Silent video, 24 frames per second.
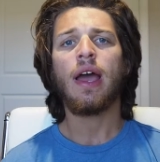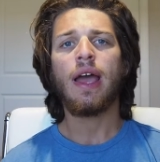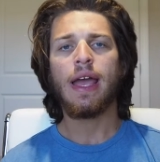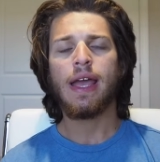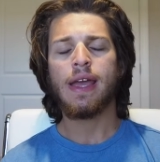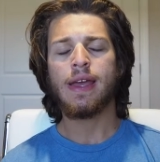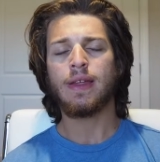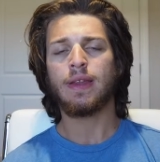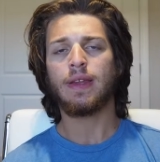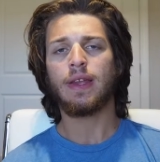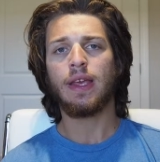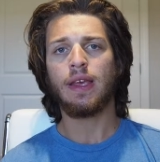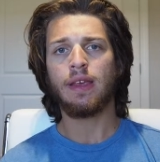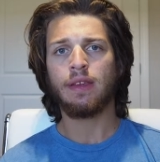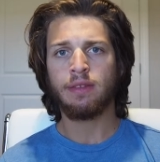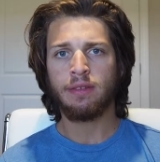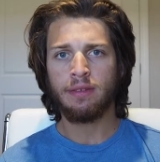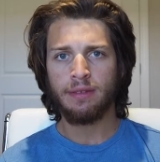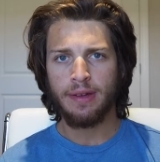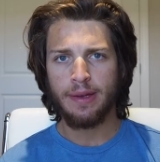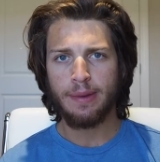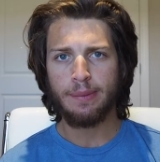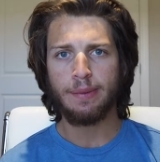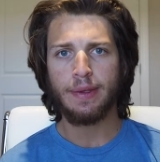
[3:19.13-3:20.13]
it is
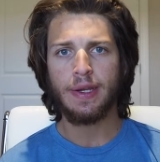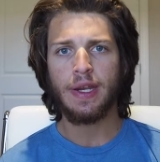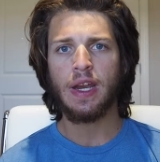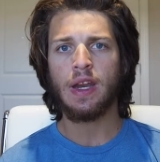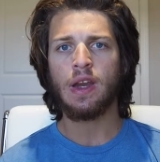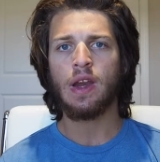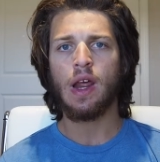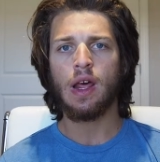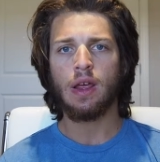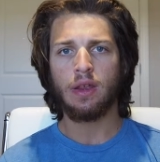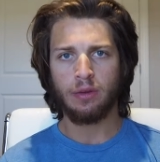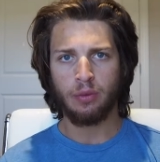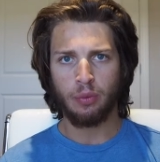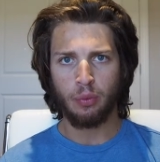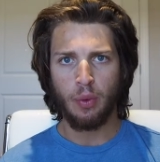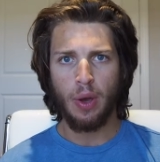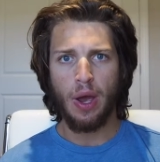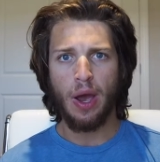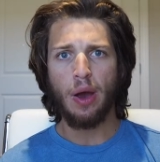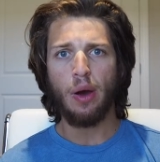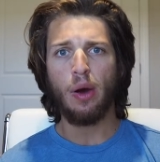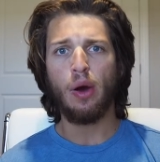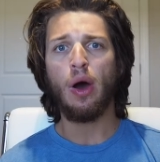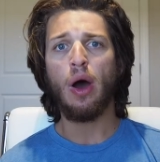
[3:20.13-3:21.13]
limited as
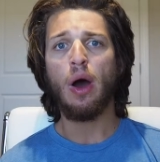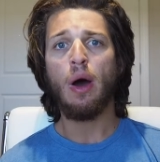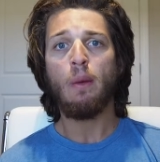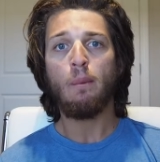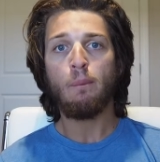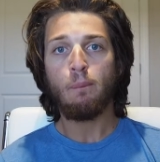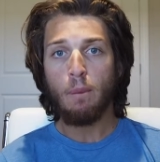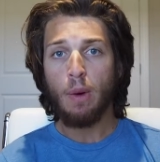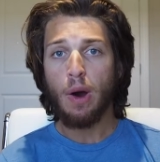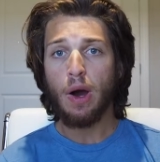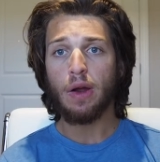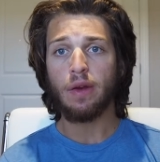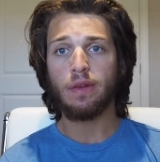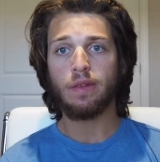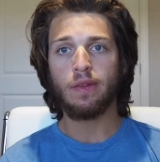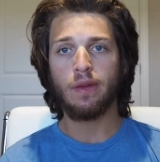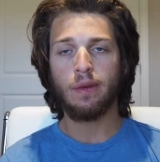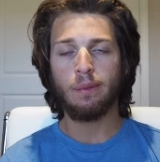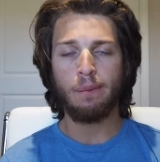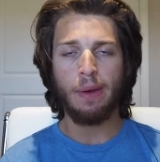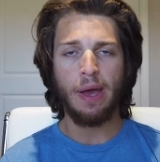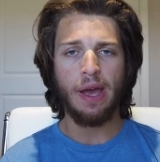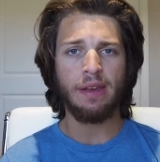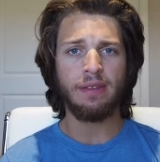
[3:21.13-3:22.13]
well, but the
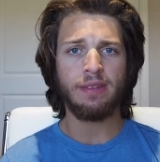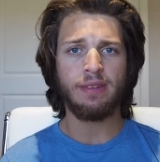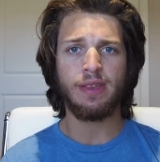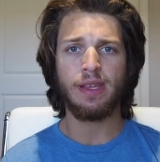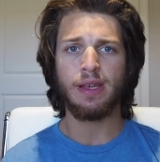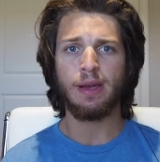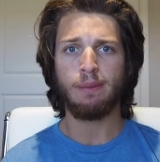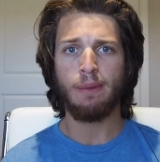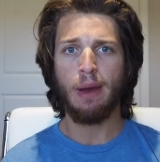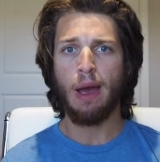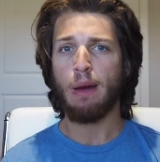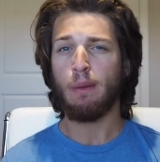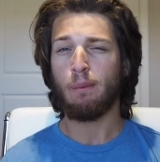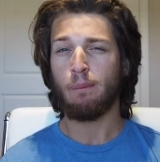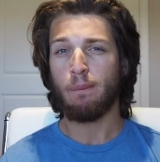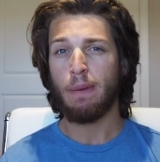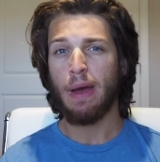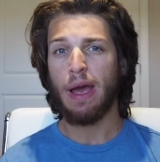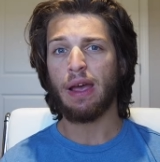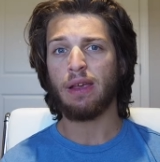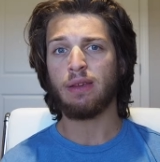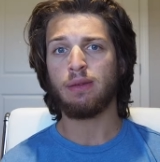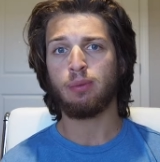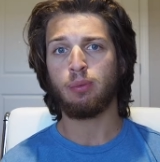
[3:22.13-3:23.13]
best thing about
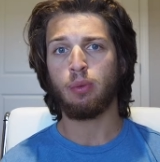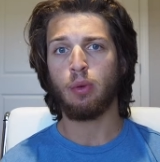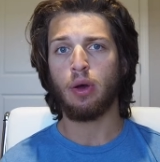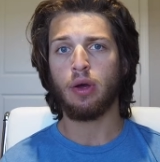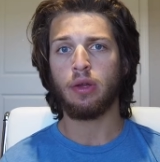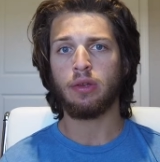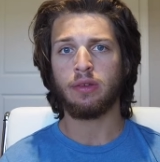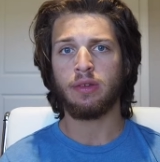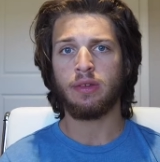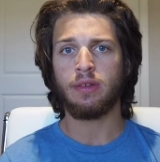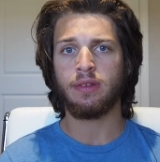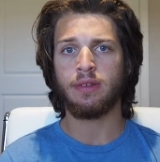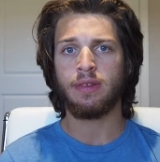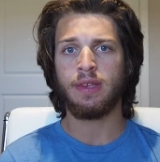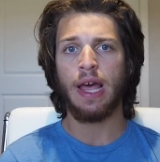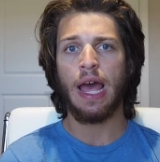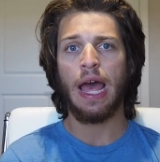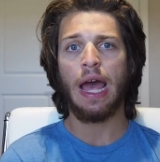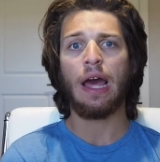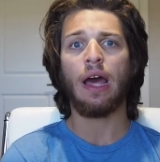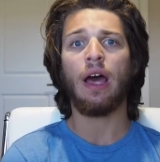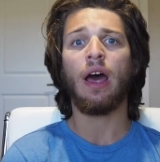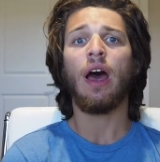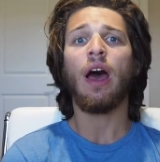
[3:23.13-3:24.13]
Best Buds is
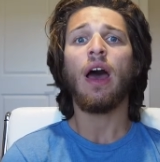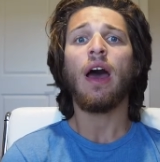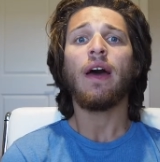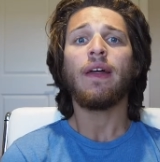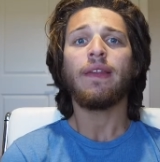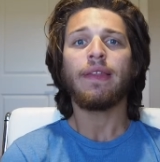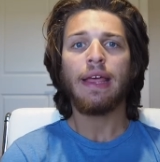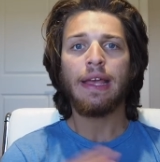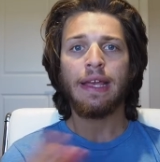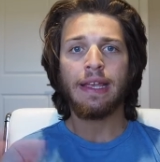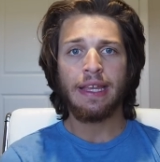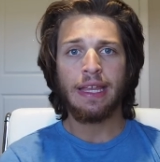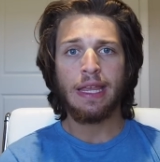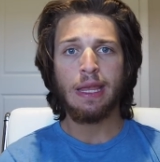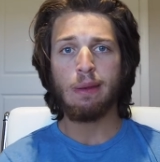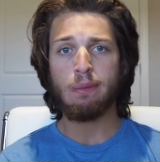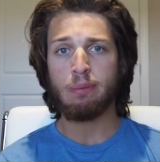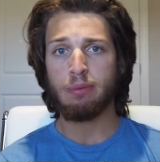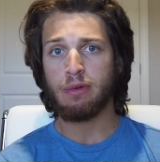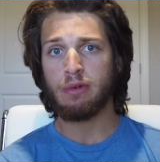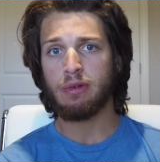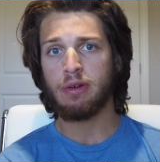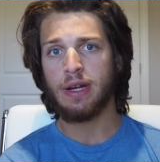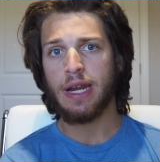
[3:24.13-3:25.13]
that they
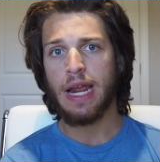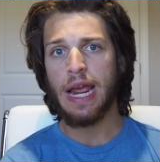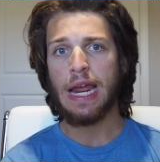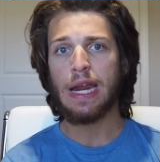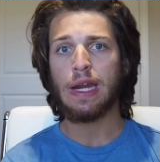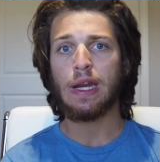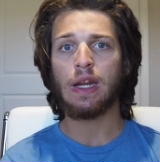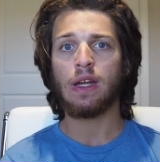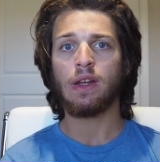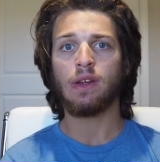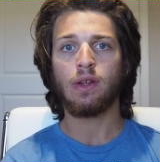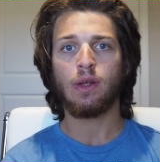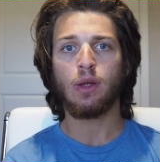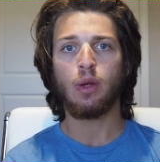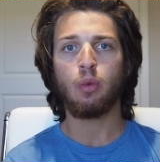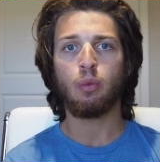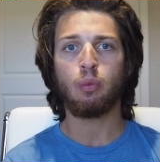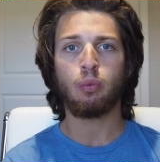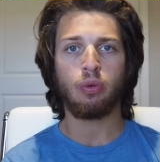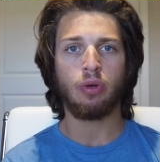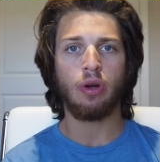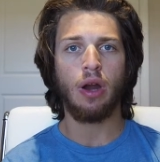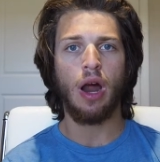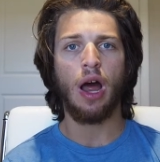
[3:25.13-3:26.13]
keep creating new
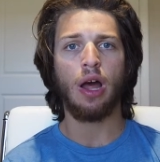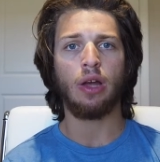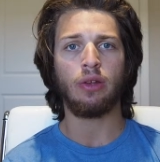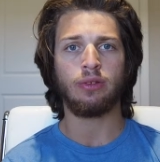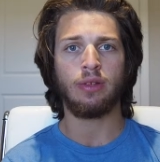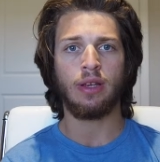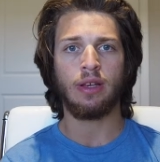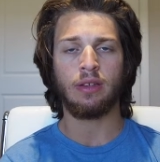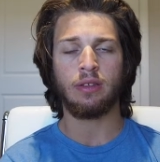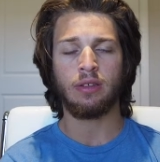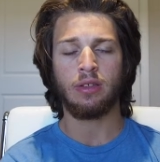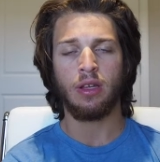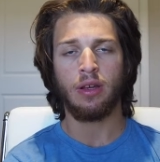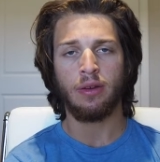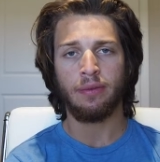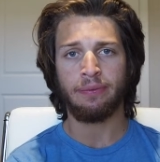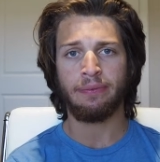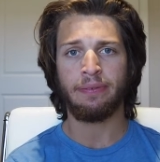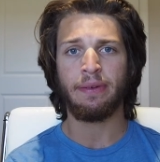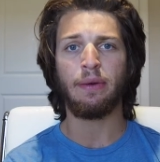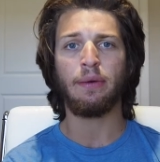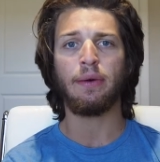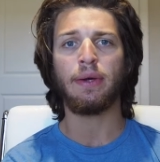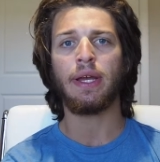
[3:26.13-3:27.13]
projects
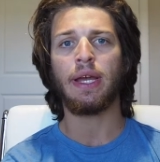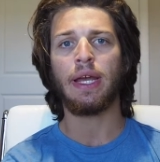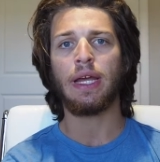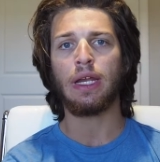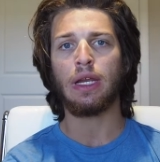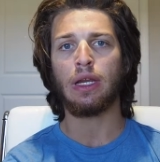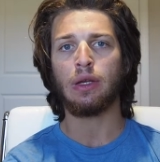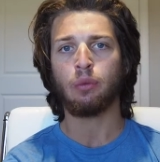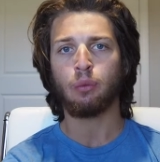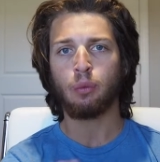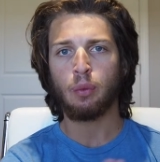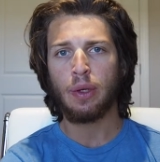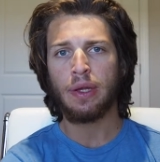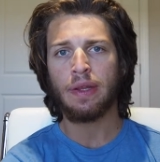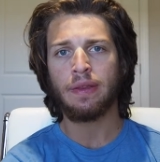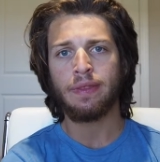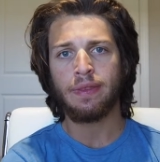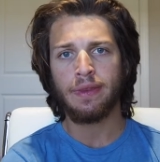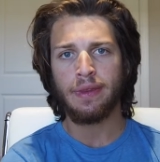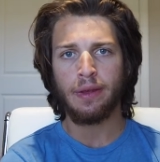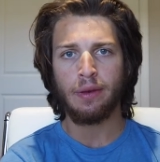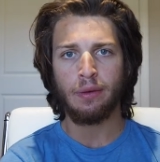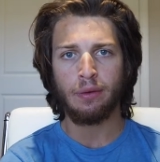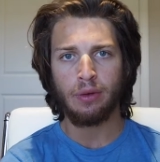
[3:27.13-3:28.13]
affiliated with
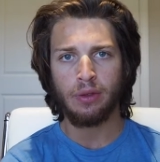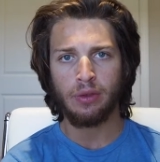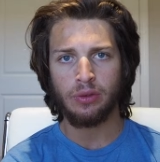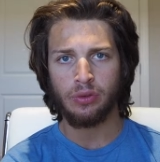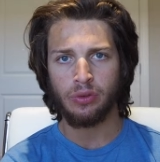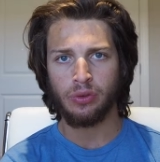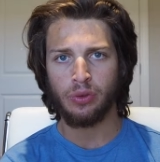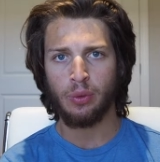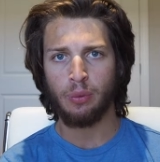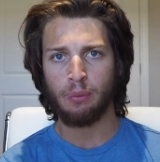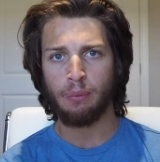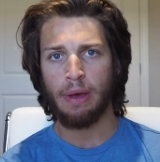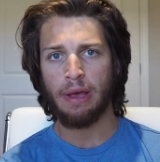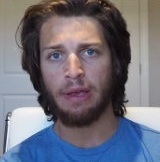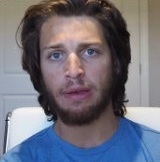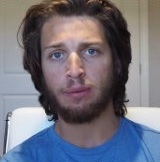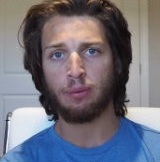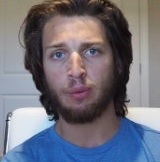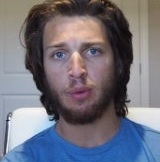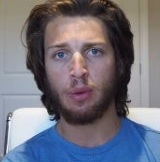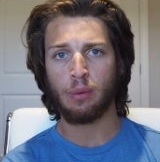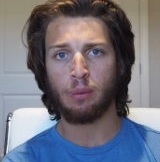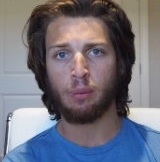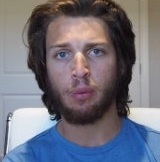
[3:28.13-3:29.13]
the original Best
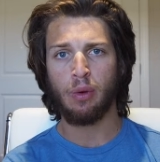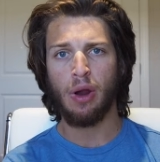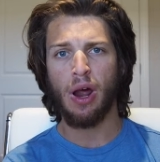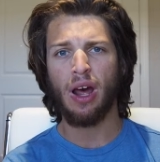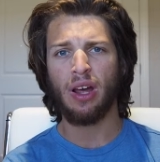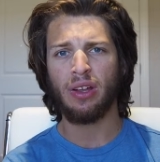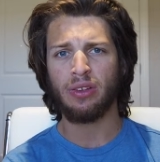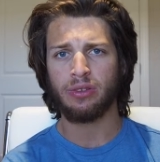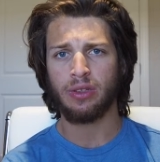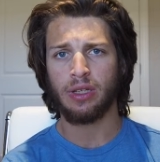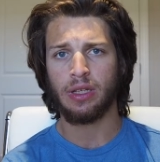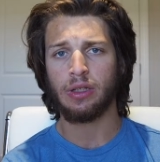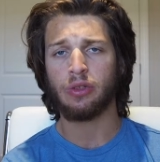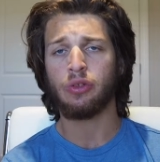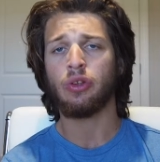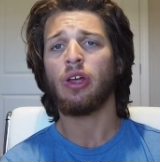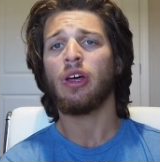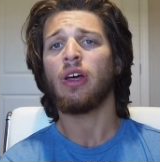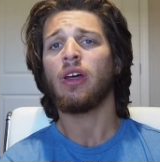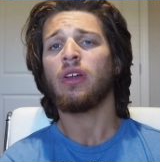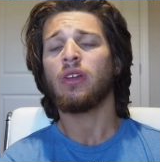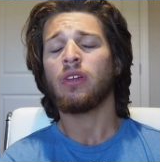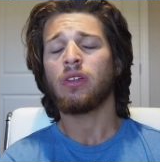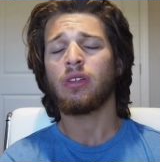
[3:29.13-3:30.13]
Bud project.
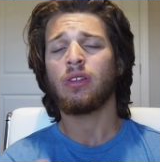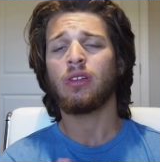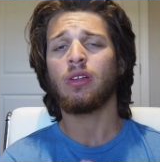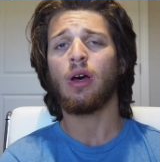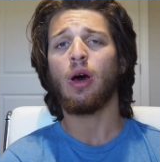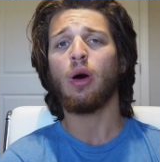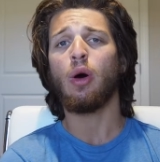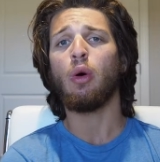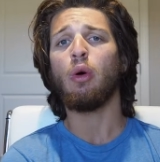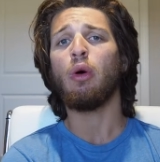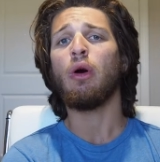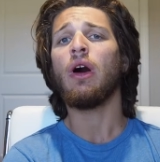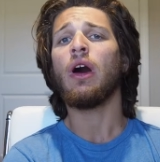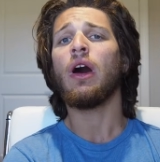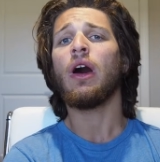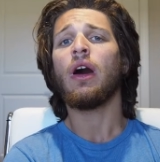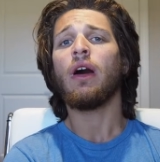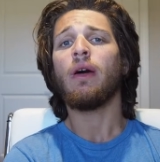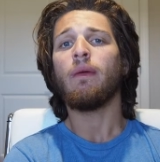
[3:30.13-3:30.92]
So